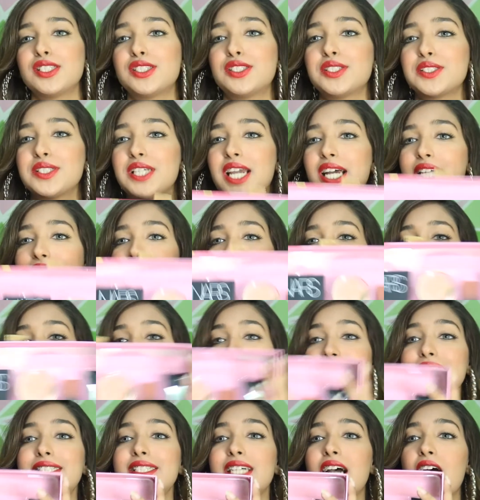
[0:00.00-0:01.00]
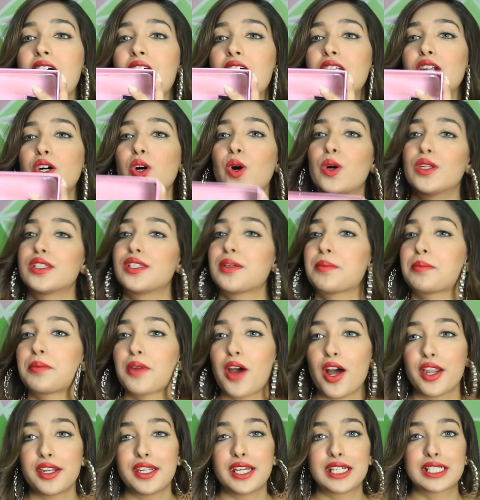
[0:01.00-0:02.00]
So yeah, these are all the
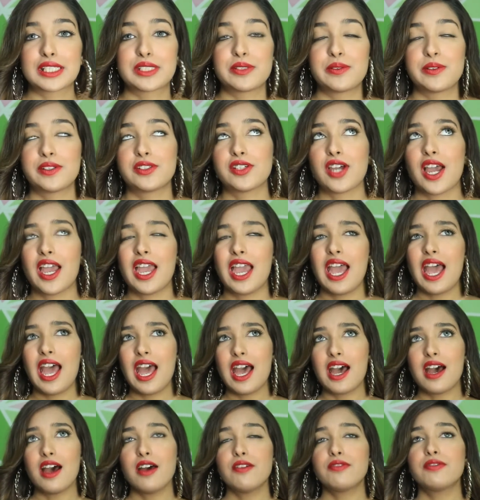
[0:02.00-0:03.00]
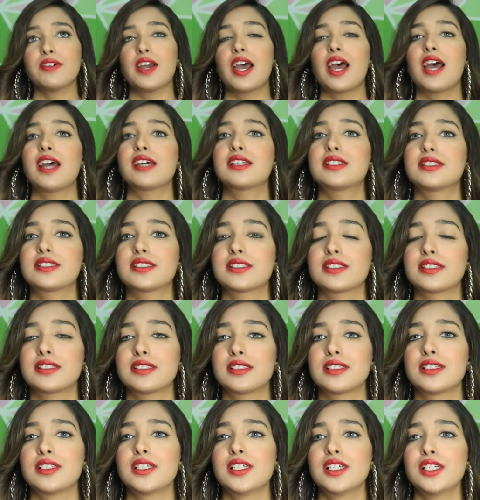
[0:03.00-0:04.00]
products which I have, and
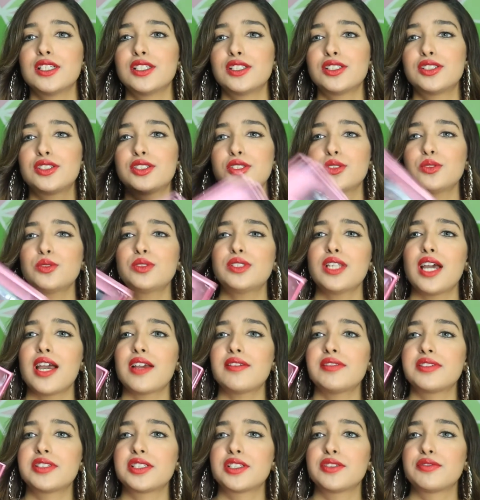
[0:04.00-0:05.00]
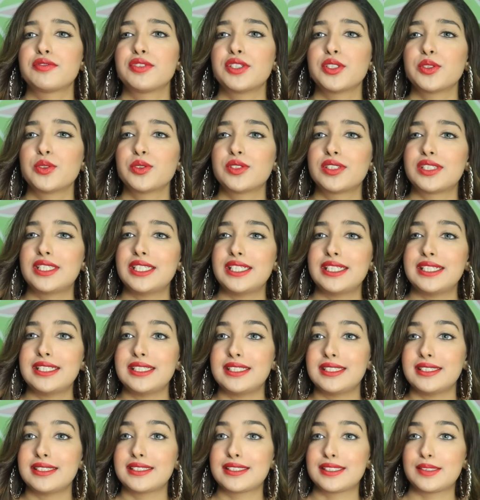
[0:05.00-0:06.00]
soon I will review
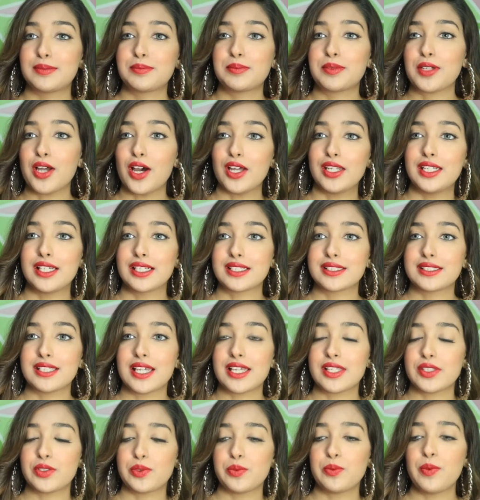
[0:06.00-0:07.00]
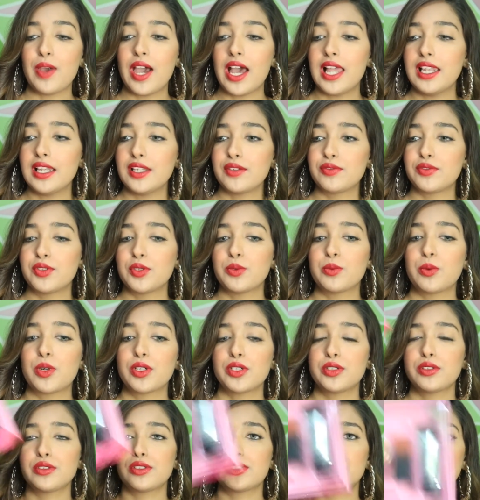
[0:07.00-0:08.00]
these products as well. If you
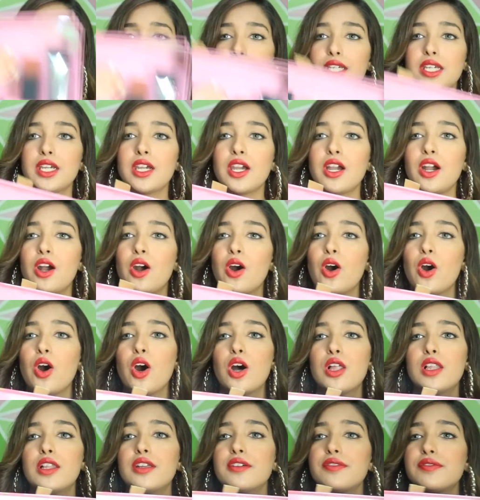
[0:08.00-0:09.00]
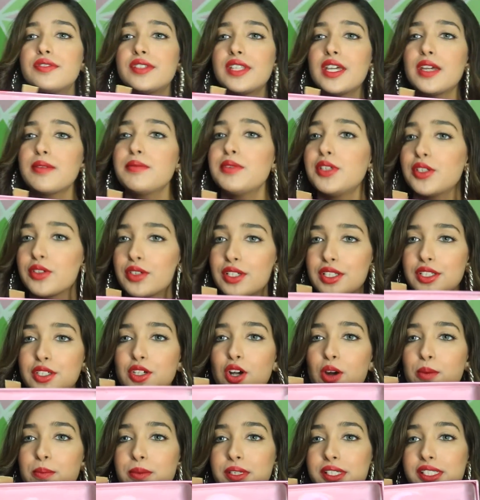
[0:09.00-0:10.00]
want to see all of them, you can
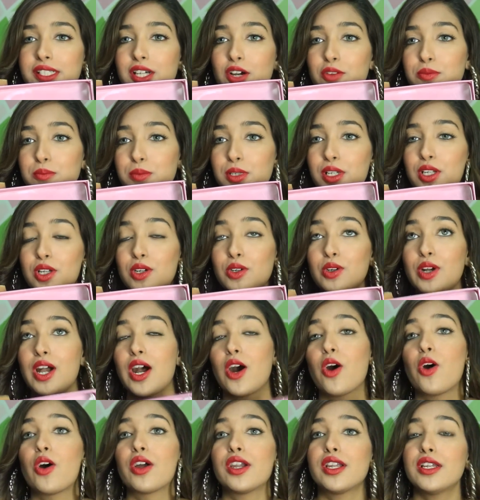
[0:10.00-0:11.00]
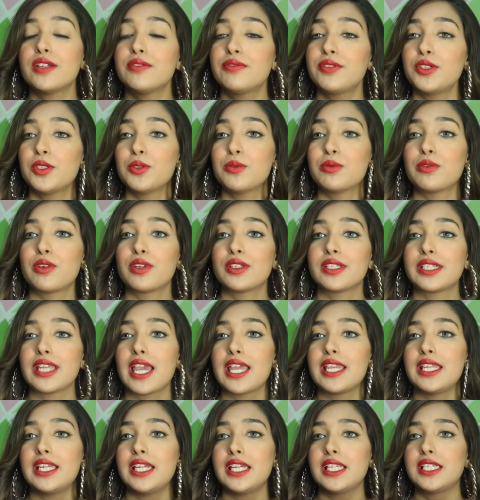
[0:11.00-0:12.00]
comment down below, or if you want
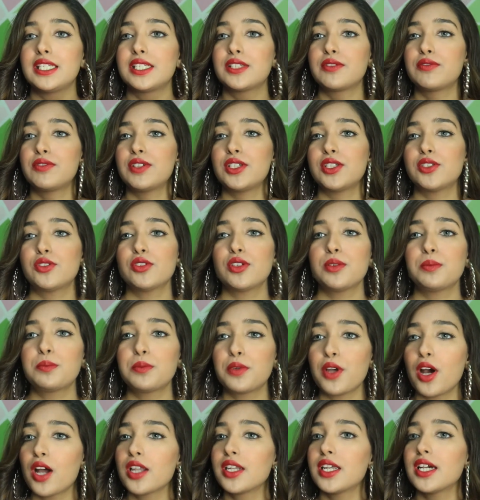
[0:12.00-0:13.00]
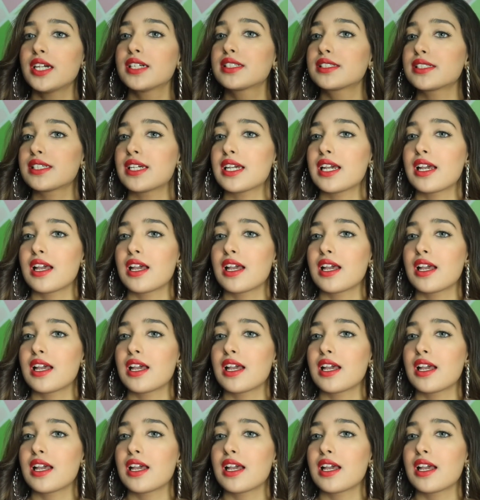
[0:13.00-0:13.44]
any individual product,